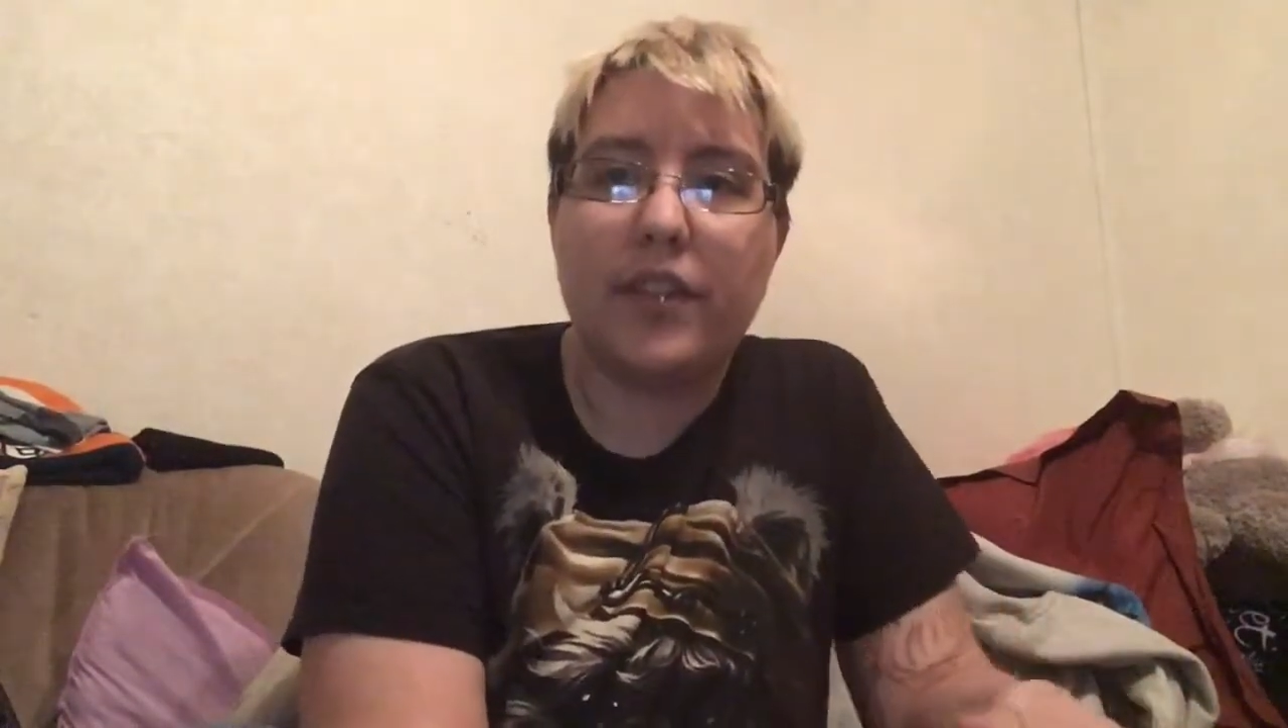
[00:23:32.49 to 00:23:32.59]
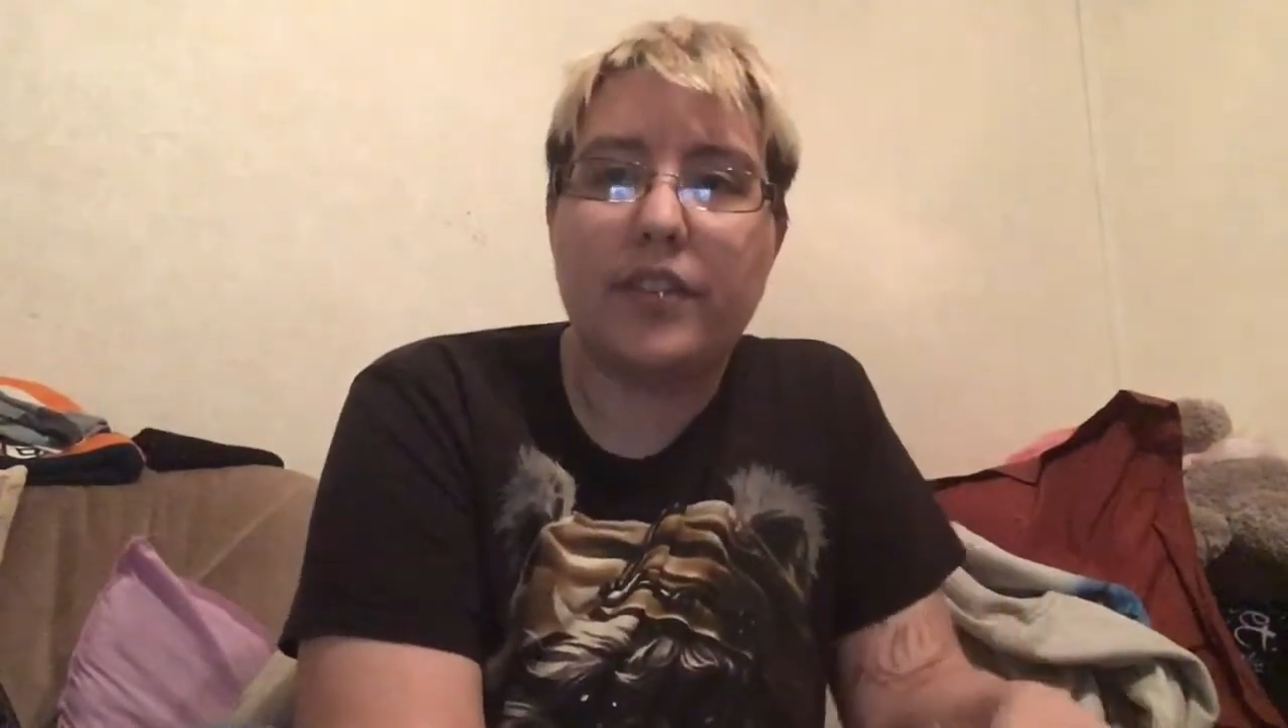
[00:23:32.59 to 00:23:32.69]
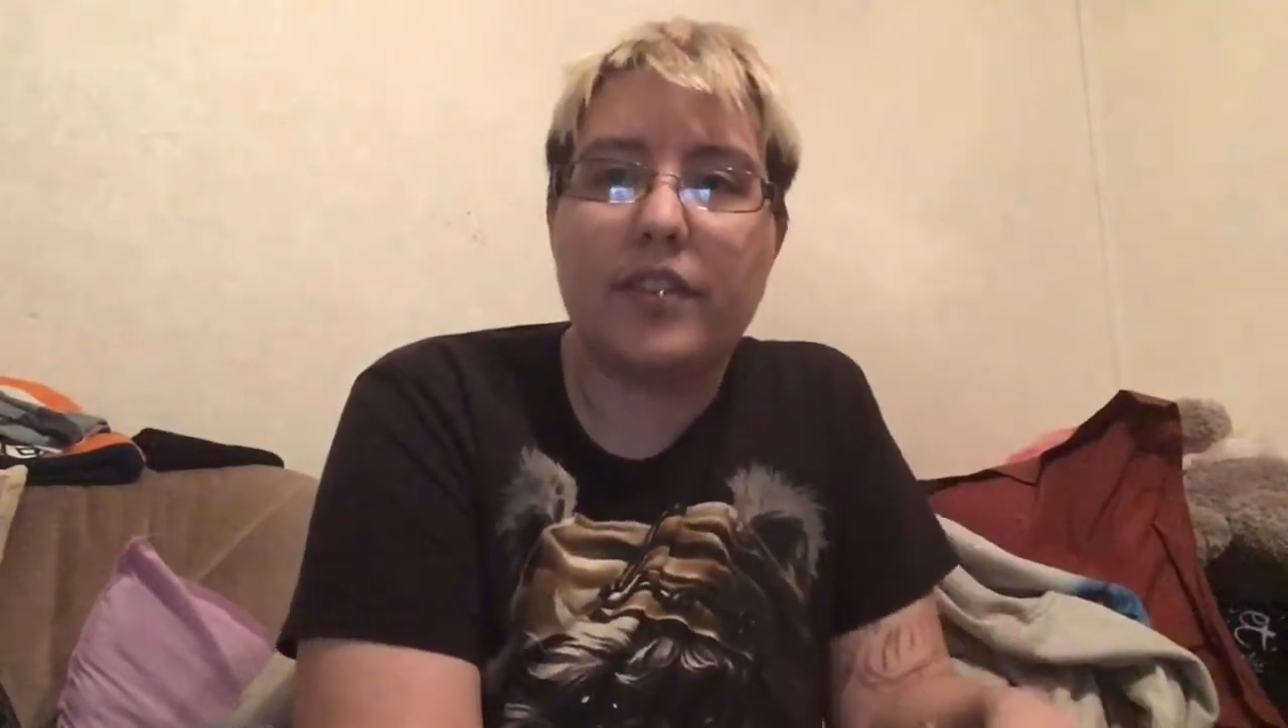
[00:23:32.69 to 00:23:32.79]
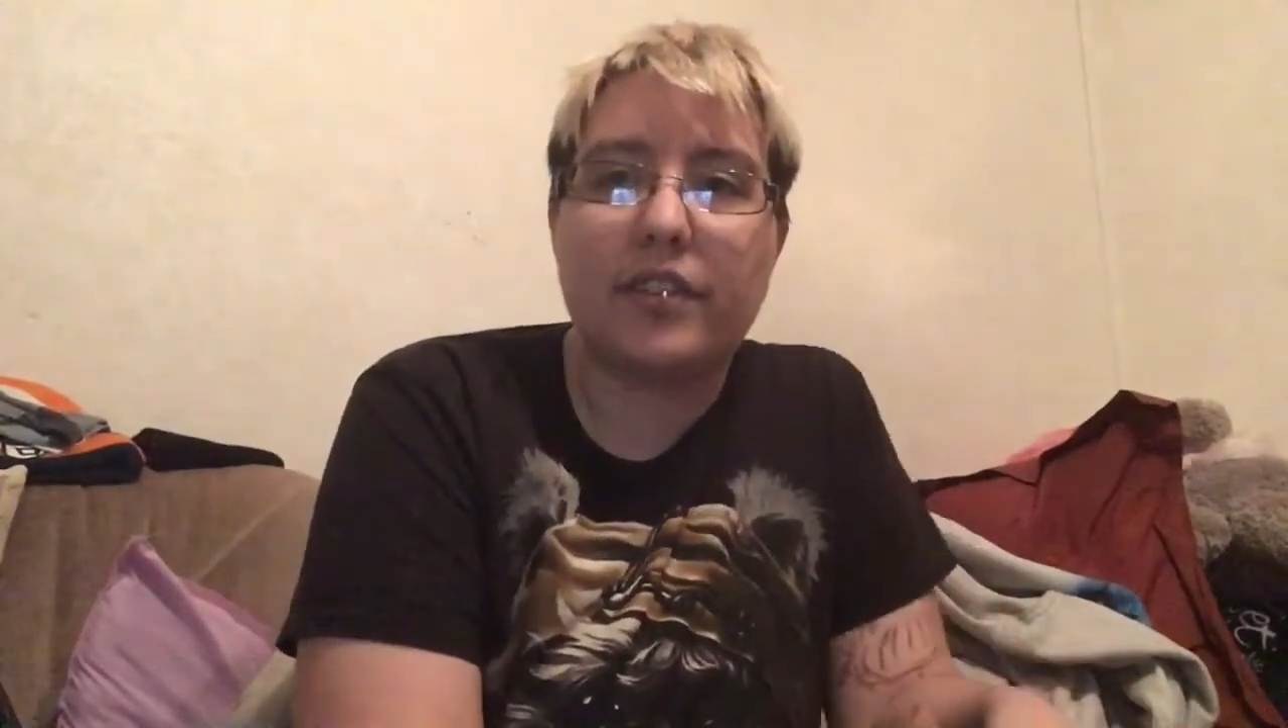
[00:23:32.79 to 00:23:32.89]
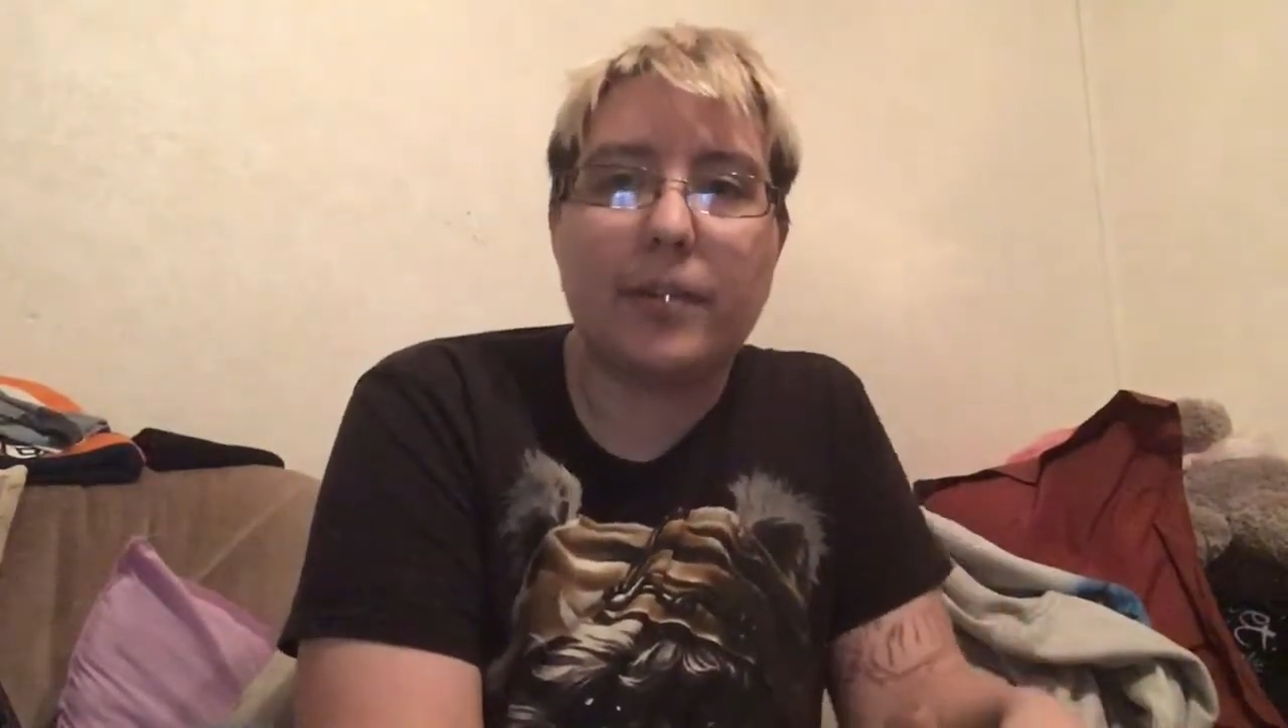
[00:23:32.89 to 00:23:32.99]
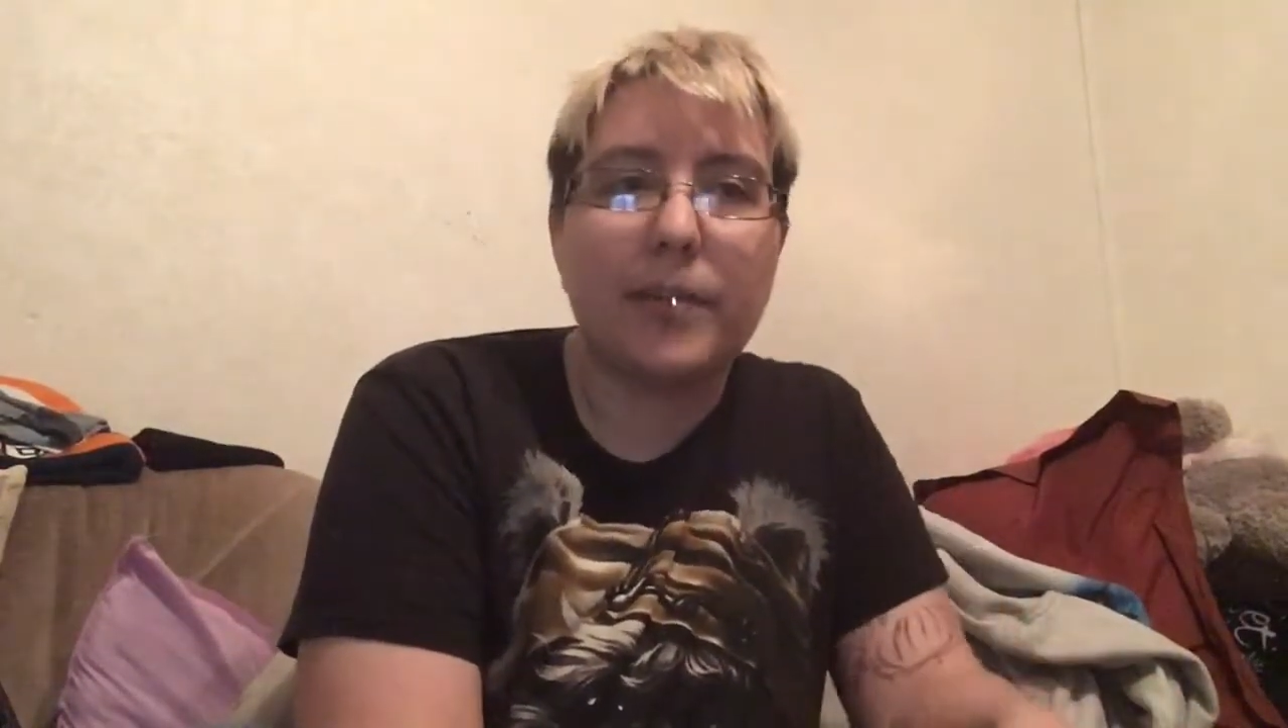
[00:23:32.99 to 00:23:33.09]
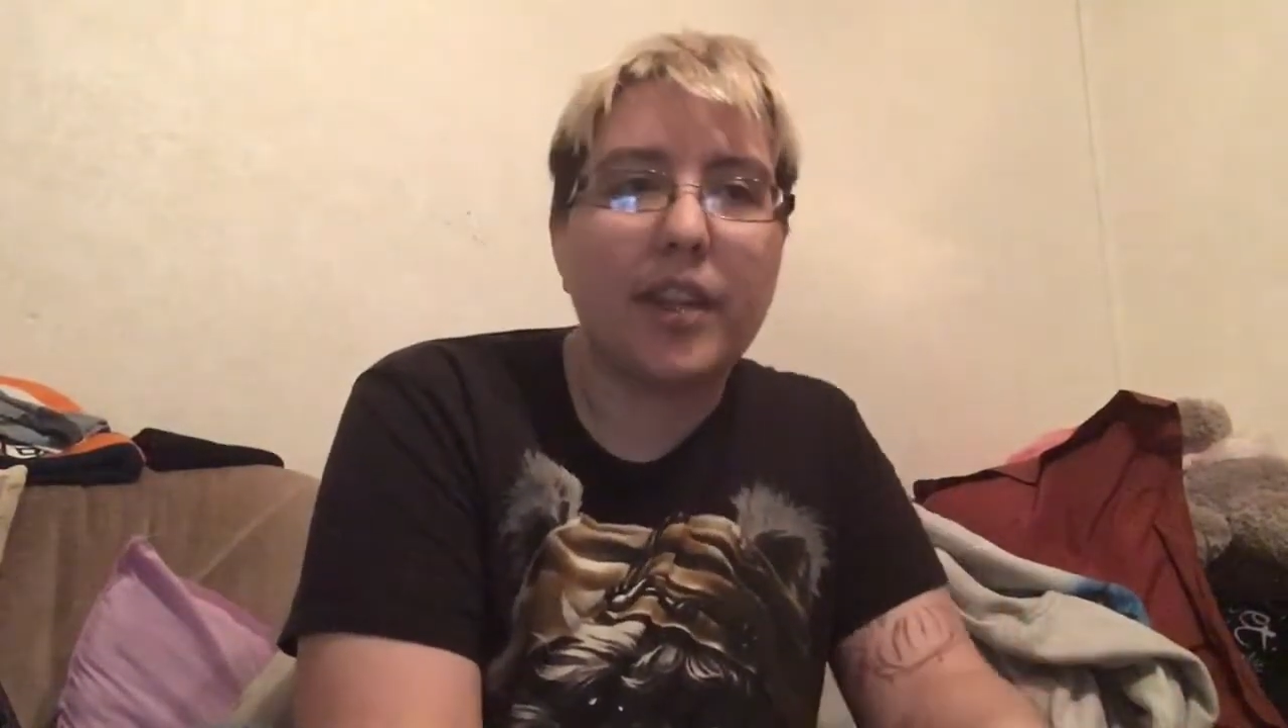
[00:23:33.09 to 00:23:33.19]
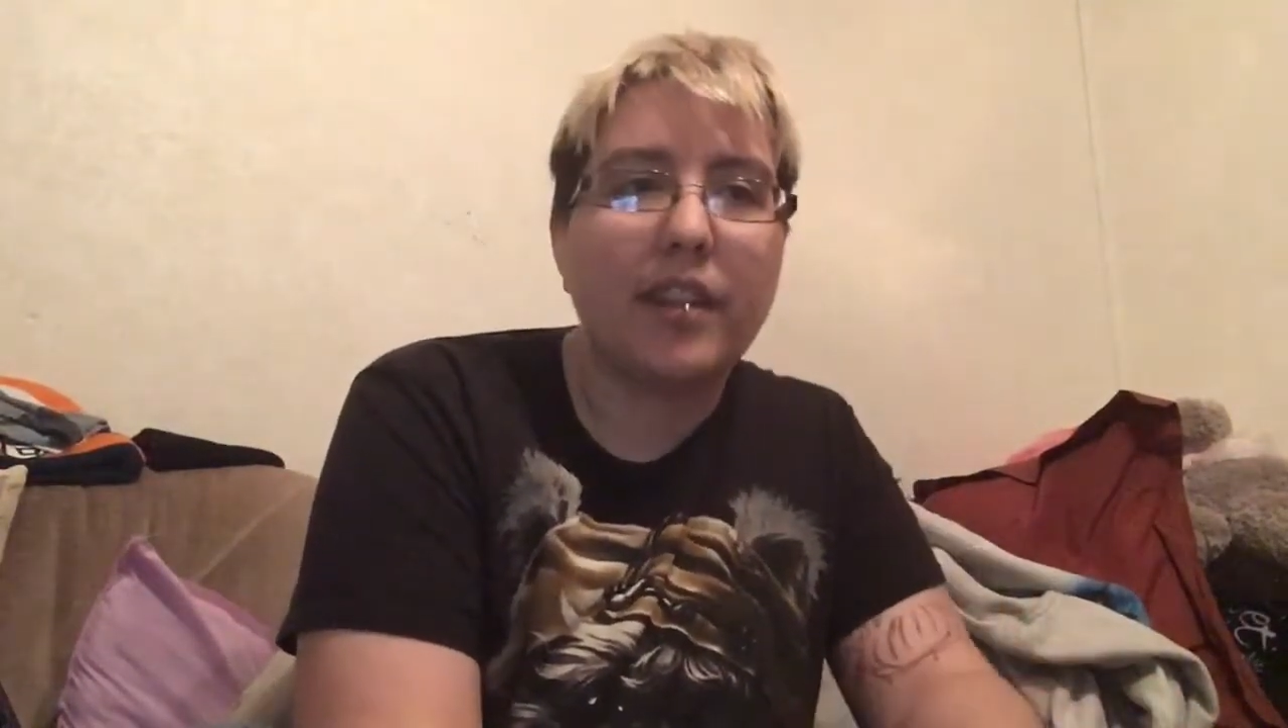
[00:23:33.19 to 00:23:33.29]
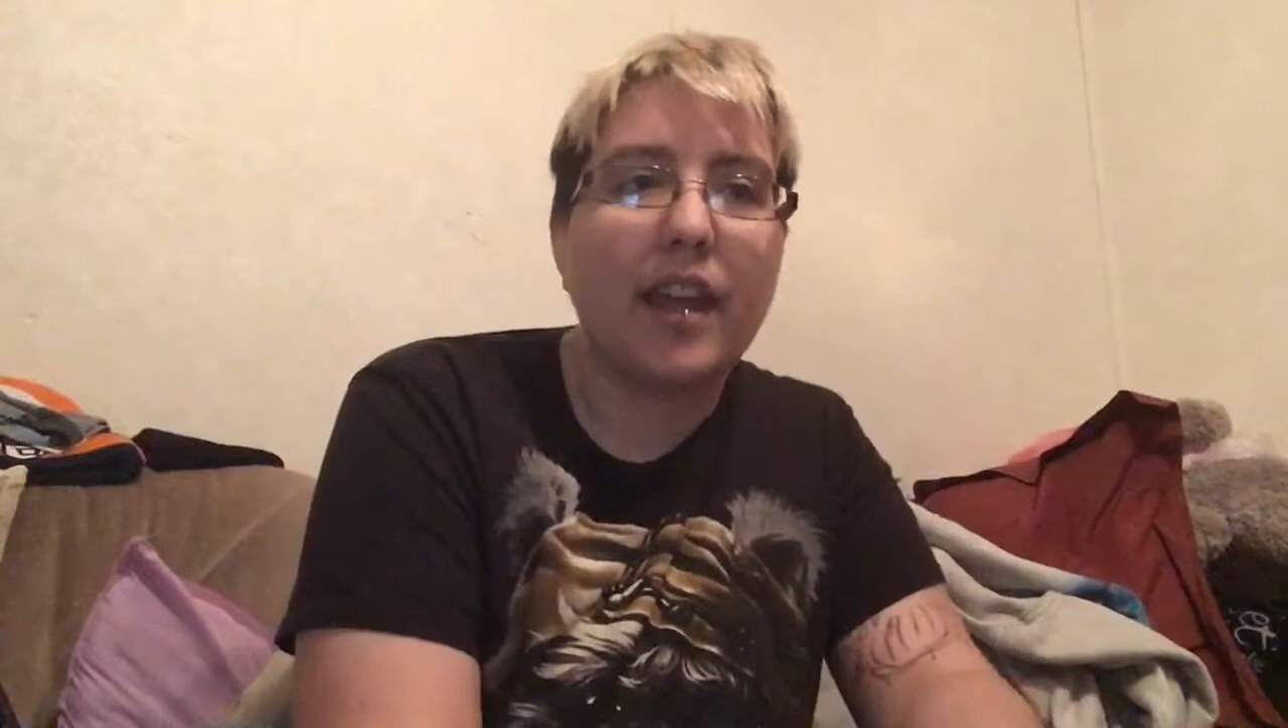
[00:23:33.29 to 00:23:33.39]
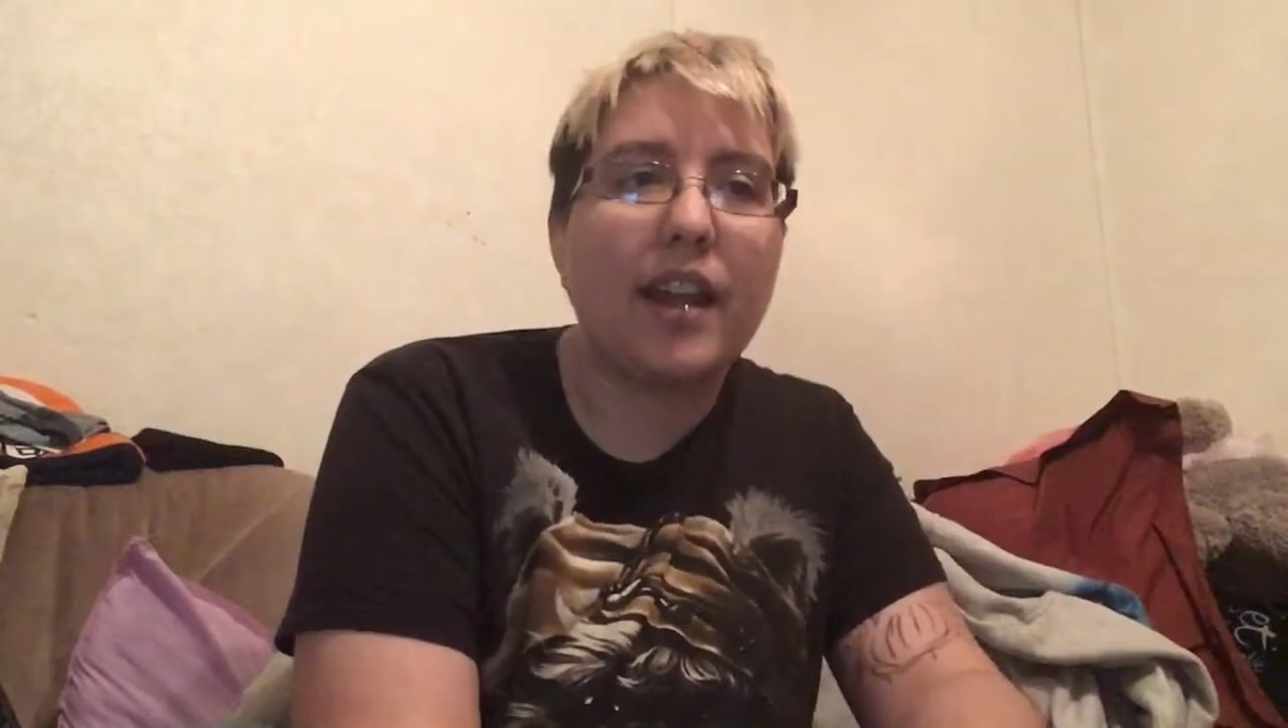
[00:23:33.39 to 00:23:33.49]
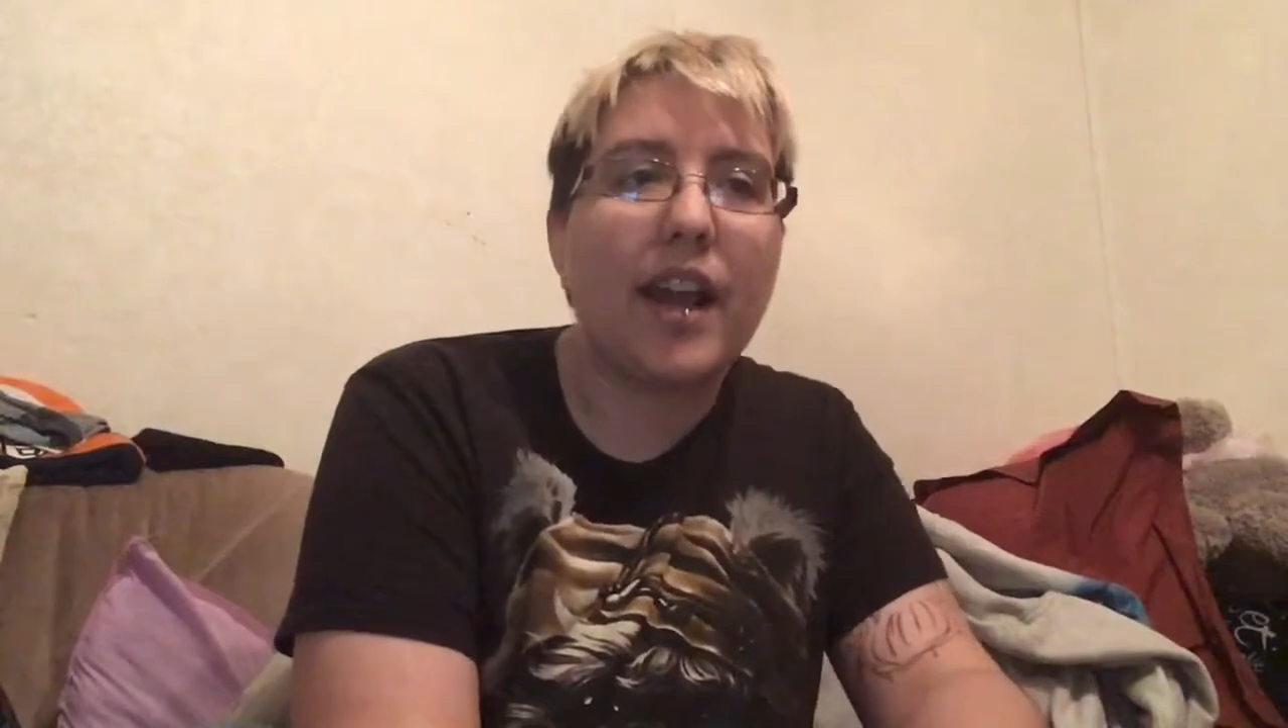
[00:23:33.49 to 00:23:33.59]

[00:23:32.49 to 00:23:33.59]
This is something that